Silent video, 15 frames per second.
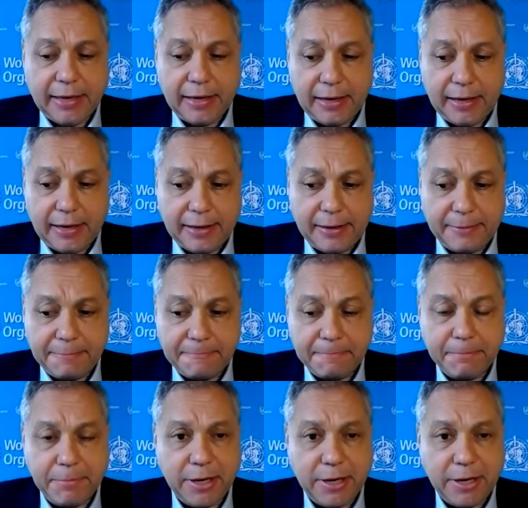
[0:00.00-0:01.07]

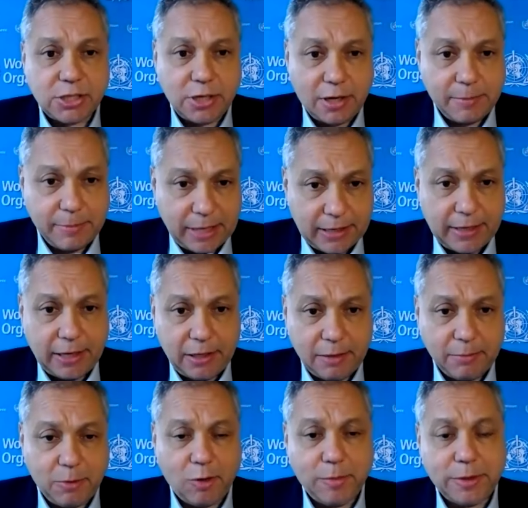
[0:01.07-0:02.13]
But it's our Mandela
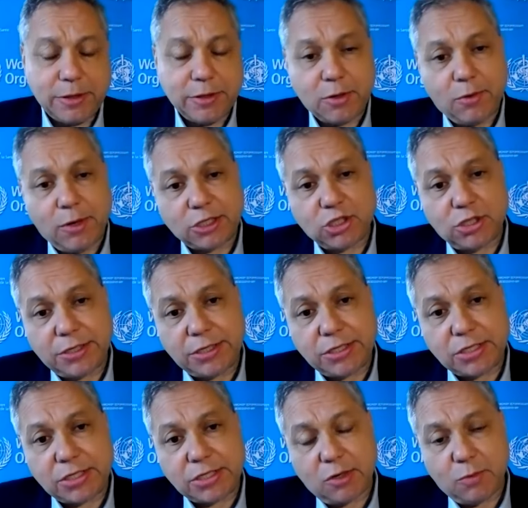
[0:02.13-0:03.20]
moment. The question
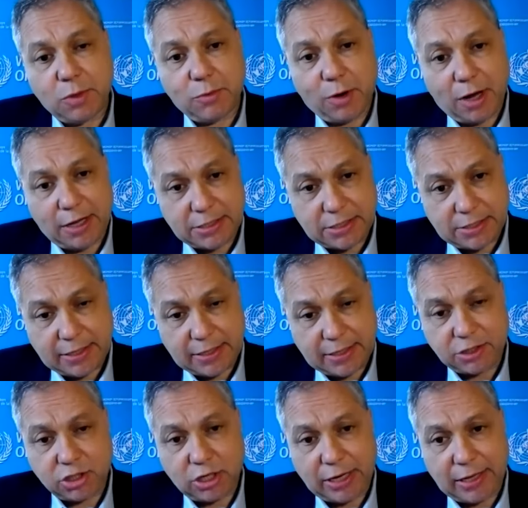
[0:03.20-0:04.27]
is, can we rise to
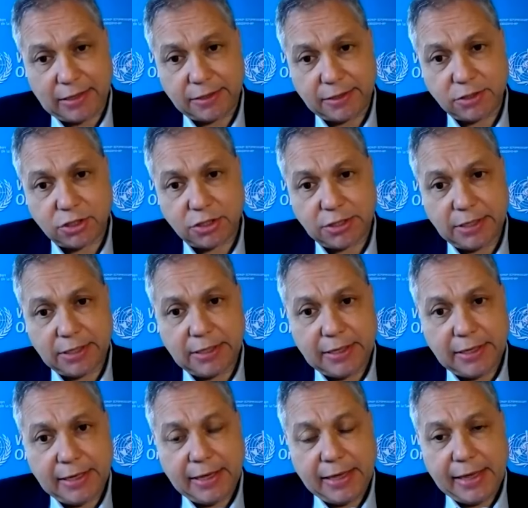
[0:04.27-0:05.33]
that challenge?
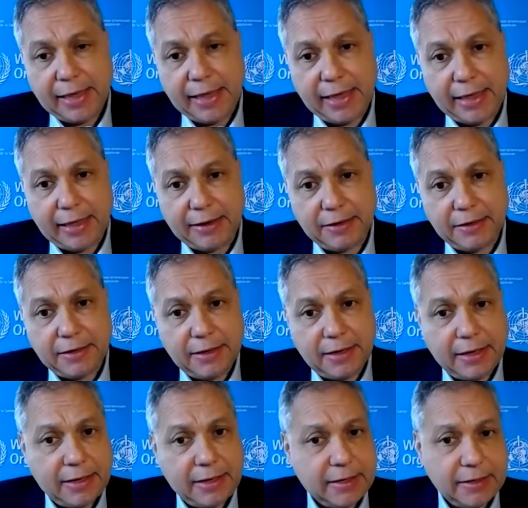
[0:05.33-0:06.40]
And,
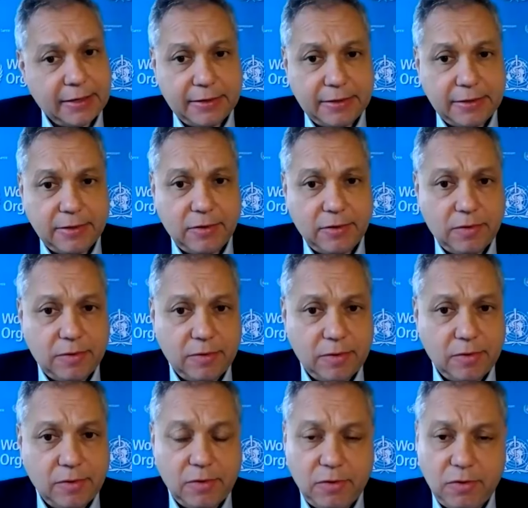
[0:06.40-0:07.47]

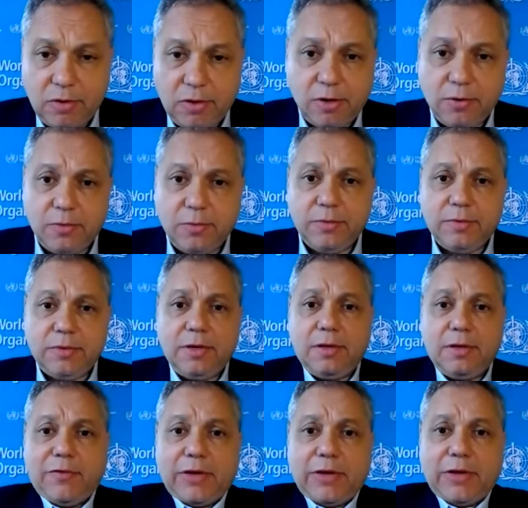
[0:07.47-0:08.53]
you know,
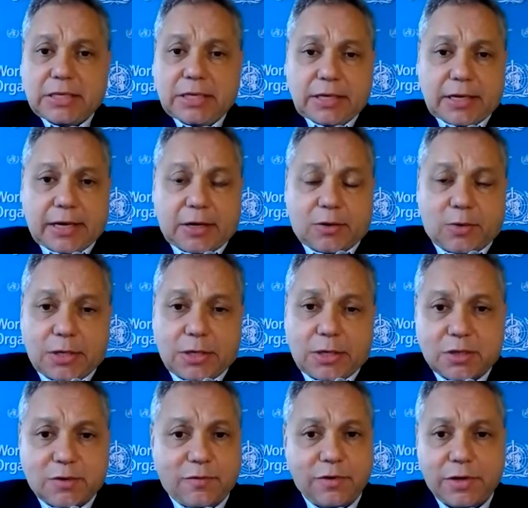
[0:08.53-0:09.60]
the vaccine inequity
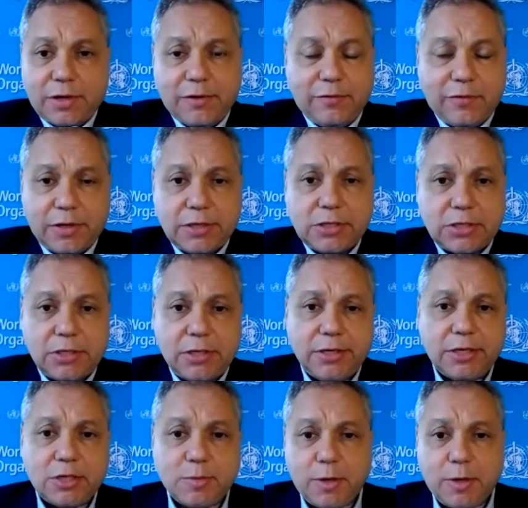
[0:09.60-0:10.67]
is a very, very
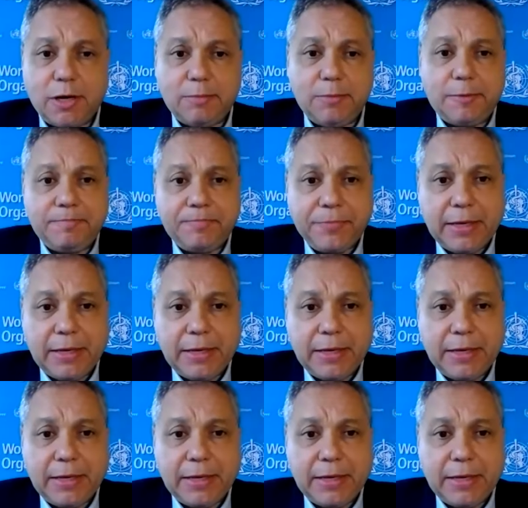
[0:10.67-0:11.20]
serious problem.